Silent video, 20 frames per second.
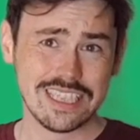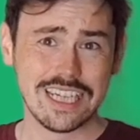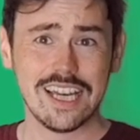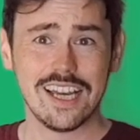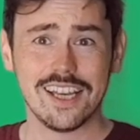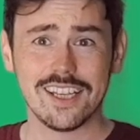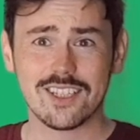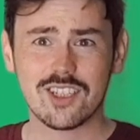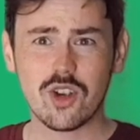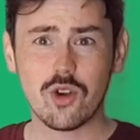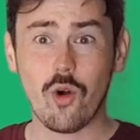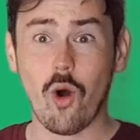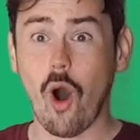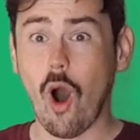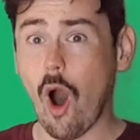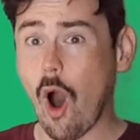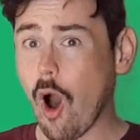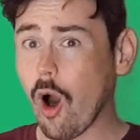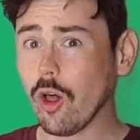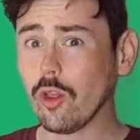So
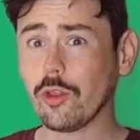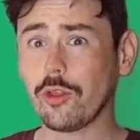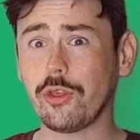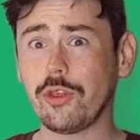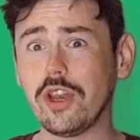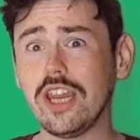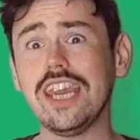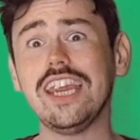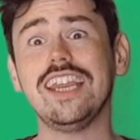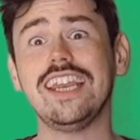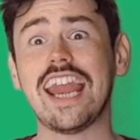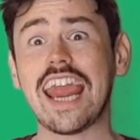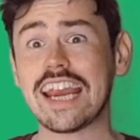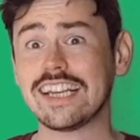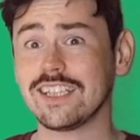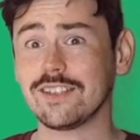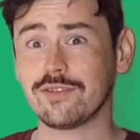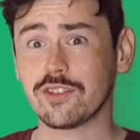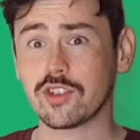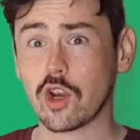all 3
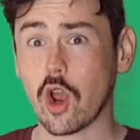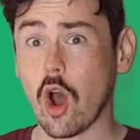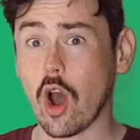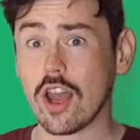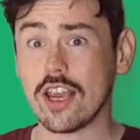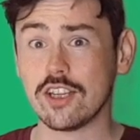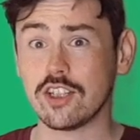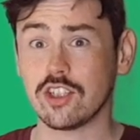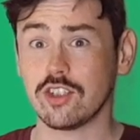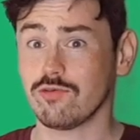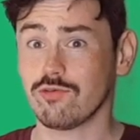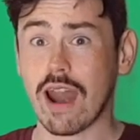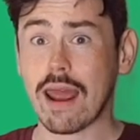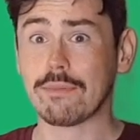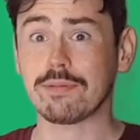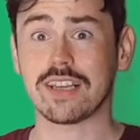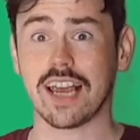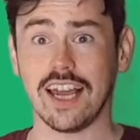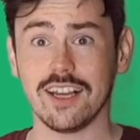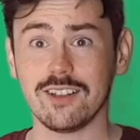native Scottish
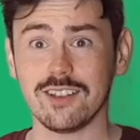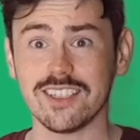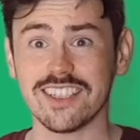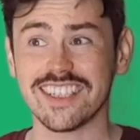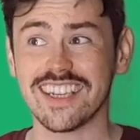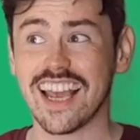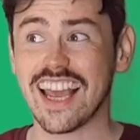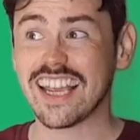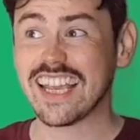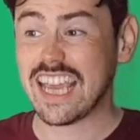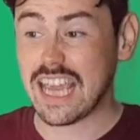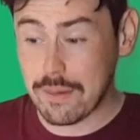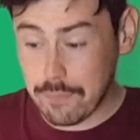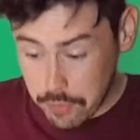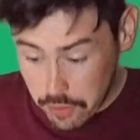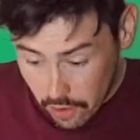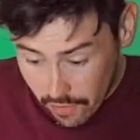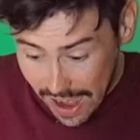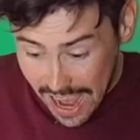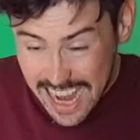reptiles keep
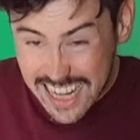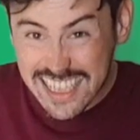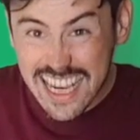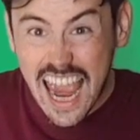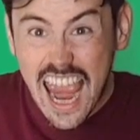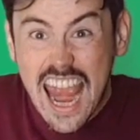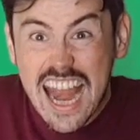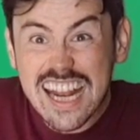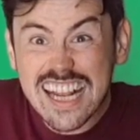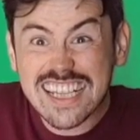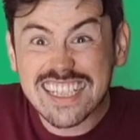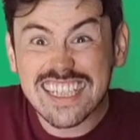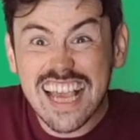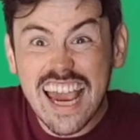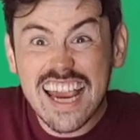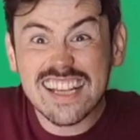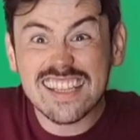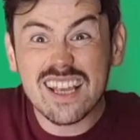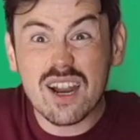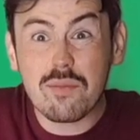their eggs
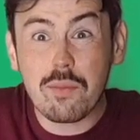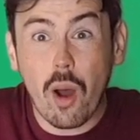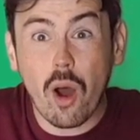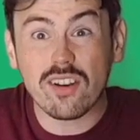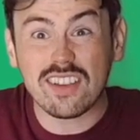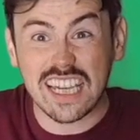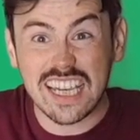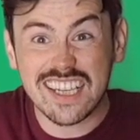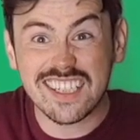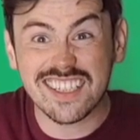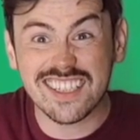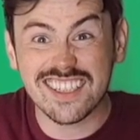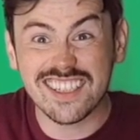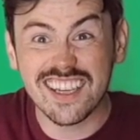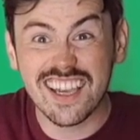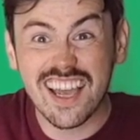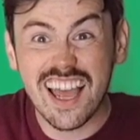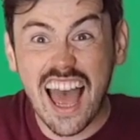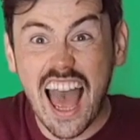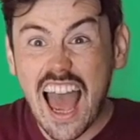inside their bodies
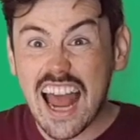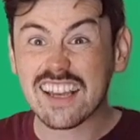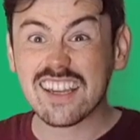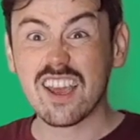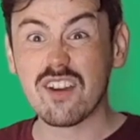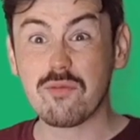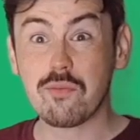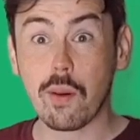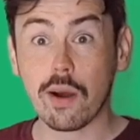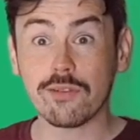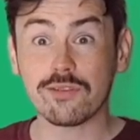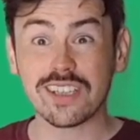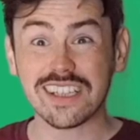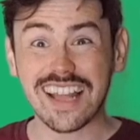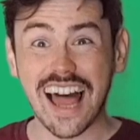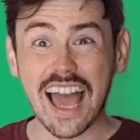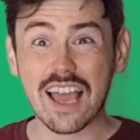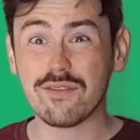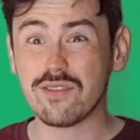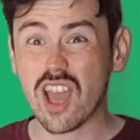and give birth to
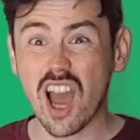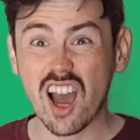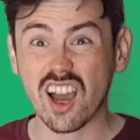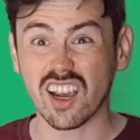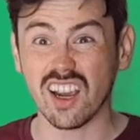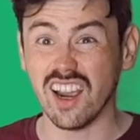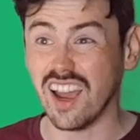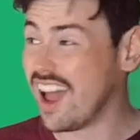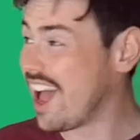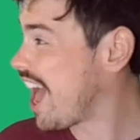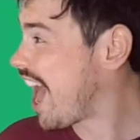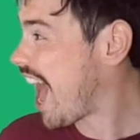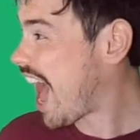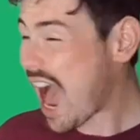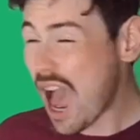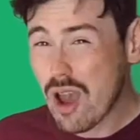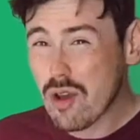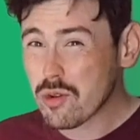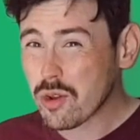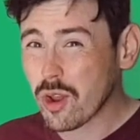live young.
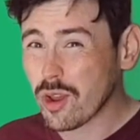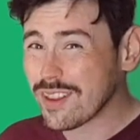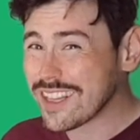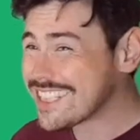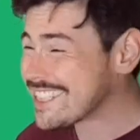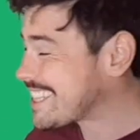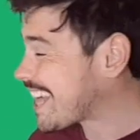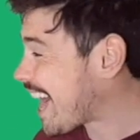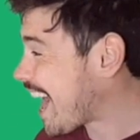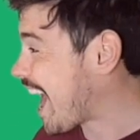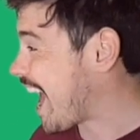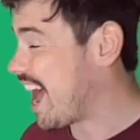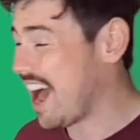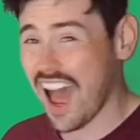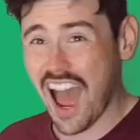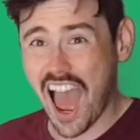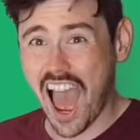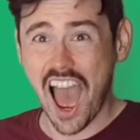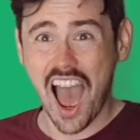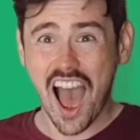How cool is that?
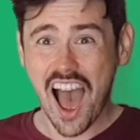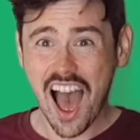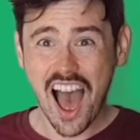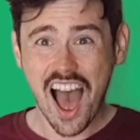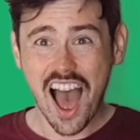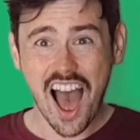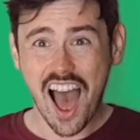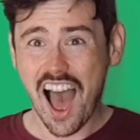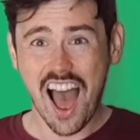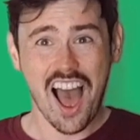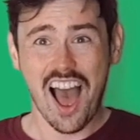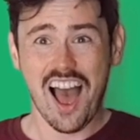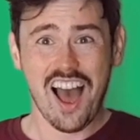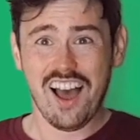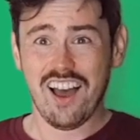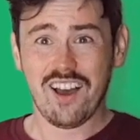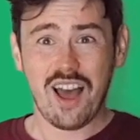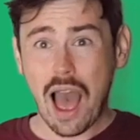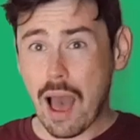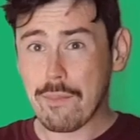
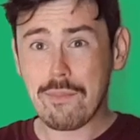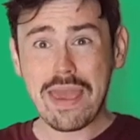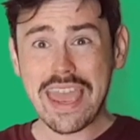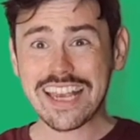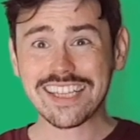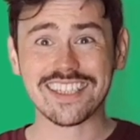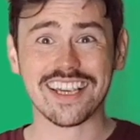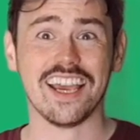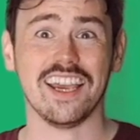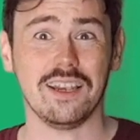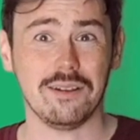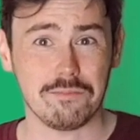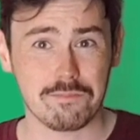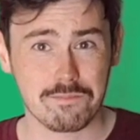Amazing!